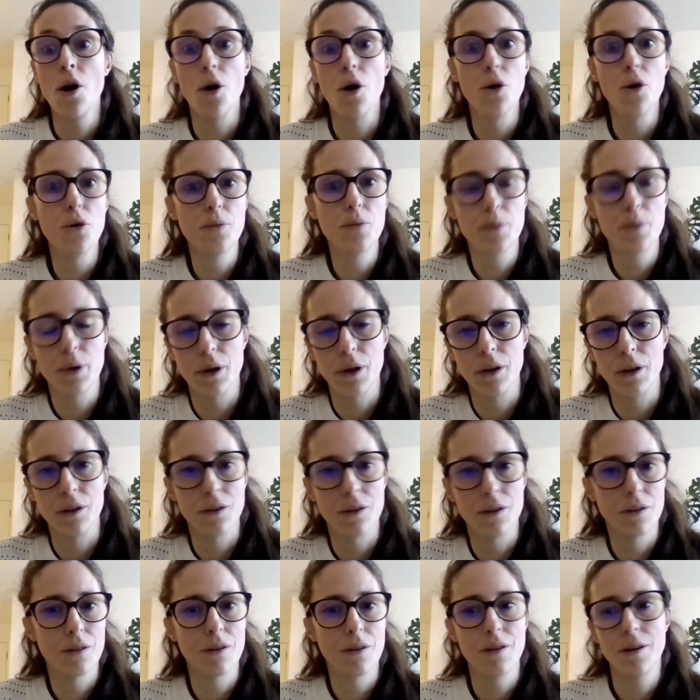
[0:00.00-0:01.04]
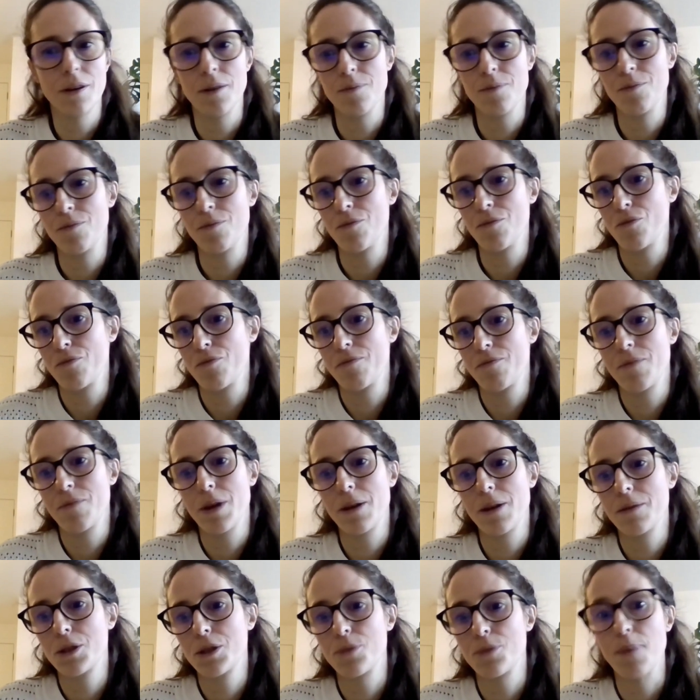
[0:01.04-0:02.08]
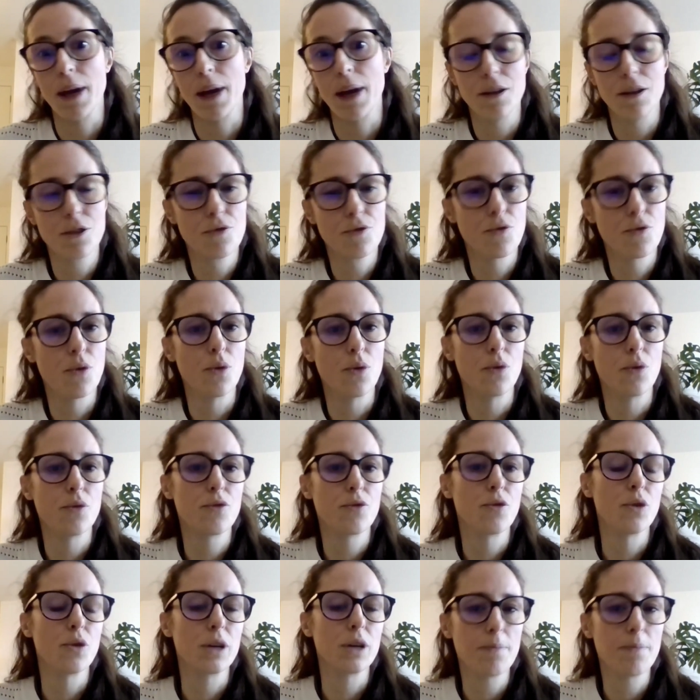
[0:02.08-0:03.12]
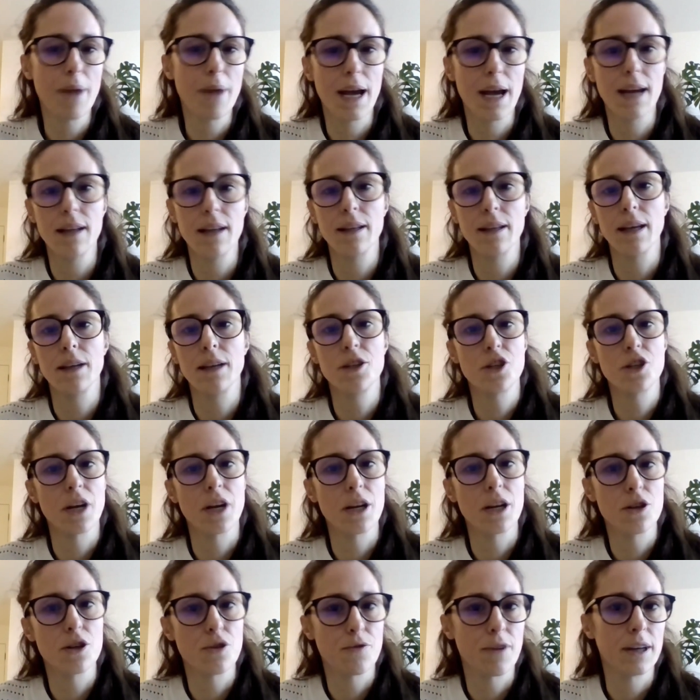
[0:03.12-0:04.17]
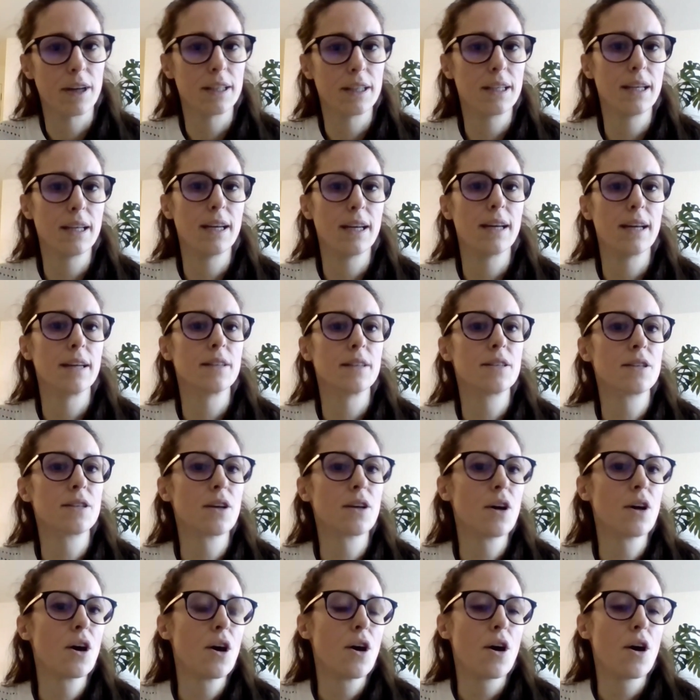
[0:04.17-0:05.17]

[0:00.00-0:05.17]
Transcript: open space for debate, exchange of ideas,